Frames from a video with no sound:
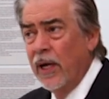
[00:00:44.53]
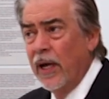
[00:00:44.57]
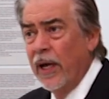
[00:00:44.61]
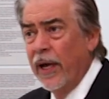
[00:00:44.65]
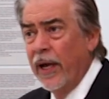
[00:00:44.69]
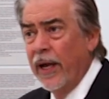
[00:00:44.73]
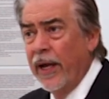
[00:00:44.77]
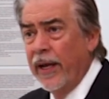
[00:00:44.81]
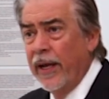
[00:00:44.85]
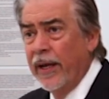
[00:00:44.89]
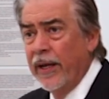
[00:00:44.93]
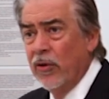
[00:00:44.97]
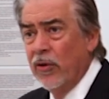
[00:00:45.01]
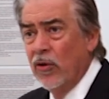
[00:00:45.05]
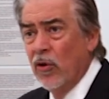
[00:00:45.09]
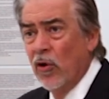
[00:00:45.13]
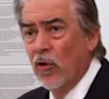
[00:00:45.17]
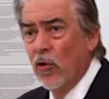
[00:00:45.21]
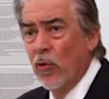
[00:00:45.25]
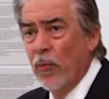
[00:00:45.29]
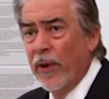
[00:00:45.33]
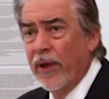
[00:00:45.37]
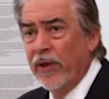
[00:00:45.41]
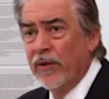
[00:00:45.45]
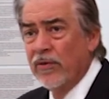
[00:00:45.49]
and it
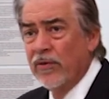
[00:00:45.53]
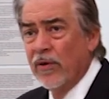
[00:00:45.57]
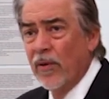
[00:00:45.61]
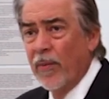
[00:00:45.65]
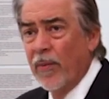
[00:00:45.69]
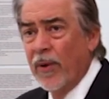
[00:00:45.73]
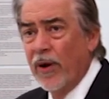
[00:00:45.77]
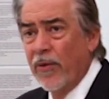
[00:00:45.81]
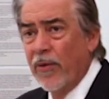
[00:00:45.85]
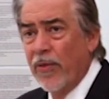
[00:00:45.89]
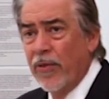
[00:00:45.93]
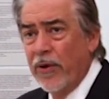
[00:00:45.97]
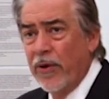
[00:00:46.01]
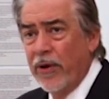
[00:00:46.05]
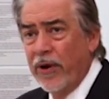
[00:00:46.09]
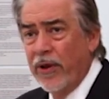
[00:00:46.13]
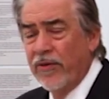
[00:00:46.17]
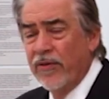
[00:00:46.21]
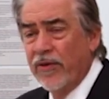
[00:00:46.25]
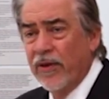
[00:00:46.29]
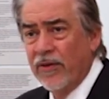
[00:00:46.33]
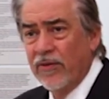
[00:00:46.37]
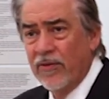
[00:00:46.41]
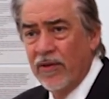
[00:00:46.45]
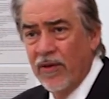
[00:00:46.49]
documents about
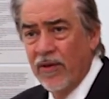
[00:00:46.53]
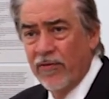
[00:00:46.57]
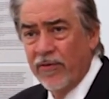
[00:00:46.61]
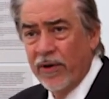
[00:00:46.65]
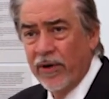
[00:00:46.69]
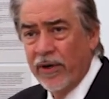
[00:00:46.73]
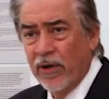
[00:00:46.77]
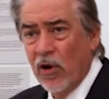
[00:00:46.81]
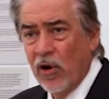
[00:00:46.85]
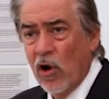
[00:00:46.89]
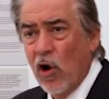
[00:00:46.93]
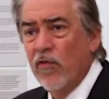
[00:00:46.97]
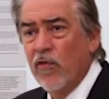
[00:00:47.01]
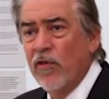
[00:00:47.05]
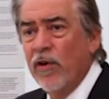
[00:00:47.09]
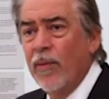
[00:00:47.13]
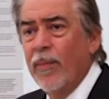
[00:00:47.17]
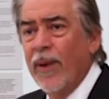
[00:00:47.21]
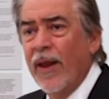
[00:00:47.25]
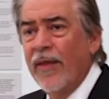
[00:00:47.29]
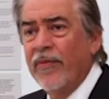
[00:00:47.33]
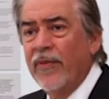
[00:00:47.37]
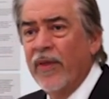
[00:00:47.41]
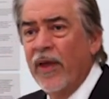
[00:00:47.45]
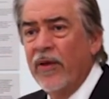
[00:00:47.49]
36 different coffee
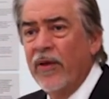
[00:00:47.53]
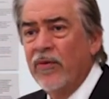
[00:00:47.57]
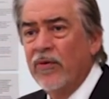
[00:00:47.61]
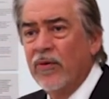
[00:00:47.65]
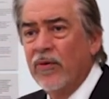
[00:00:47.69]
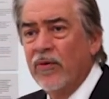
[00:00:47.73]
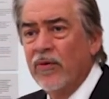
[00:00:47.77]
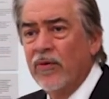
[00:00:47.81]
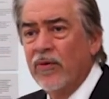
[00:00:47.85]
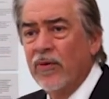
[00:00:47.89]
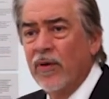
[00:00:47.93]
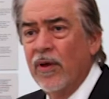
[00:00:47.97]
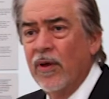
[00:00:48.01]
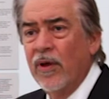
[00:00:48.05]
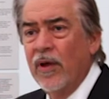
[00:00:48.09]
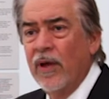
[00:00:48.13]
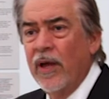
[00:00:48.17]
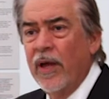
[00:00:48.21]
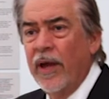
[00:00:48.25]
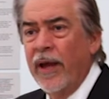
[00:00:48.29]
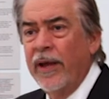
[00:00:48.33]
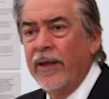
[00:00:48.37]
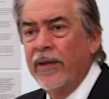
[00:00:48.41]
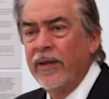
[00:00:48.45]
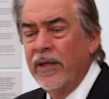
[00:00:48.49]
plantations
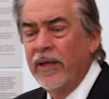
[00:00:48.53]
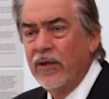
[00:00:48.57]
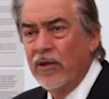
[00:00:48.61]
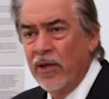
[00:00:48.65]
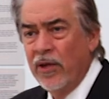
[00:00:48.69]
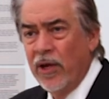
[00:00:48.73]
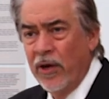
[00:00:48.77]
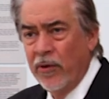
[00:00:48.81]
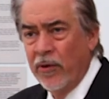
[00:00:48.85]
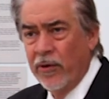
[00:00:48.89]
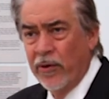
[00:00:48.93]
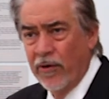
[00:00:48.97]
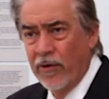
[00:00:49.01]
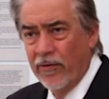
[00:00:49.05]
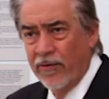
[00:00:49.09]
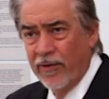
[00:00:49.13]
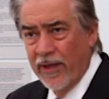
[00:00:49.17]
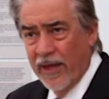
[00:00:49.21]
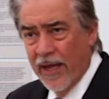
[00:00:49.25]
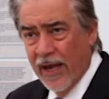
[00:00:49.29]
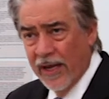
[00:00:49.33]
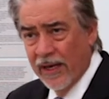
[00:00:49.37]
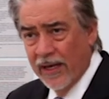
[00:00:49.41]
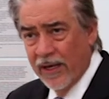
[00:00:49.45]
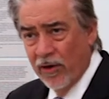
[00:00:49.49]
in the interior of the
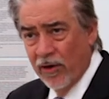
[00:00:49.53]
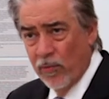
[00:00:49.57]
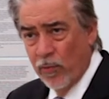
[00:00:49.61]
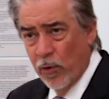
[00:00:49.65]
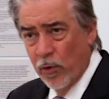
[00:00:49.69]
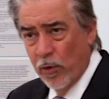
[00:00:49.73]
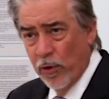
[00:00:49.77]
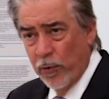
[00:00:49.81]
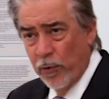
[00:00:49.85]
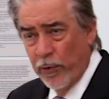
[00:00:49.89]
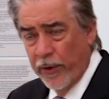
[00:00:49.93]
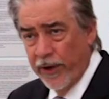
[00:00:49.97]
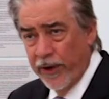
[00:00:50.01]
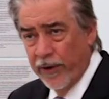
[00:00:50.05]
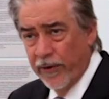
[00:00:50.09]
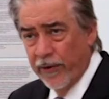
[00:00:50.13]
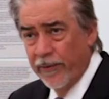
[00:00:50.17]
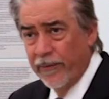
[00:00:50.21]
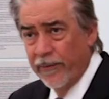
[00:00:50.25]
island of Puerto Rico.